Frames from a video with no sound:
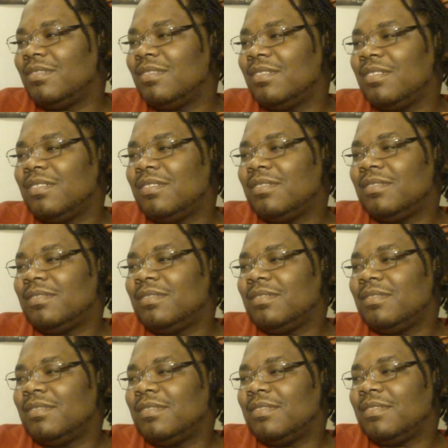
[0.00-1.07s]

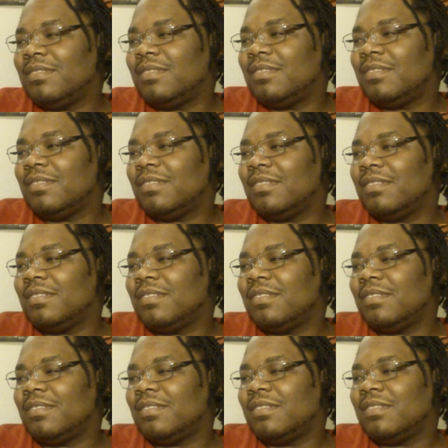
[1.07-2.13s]
The person shown says nothing.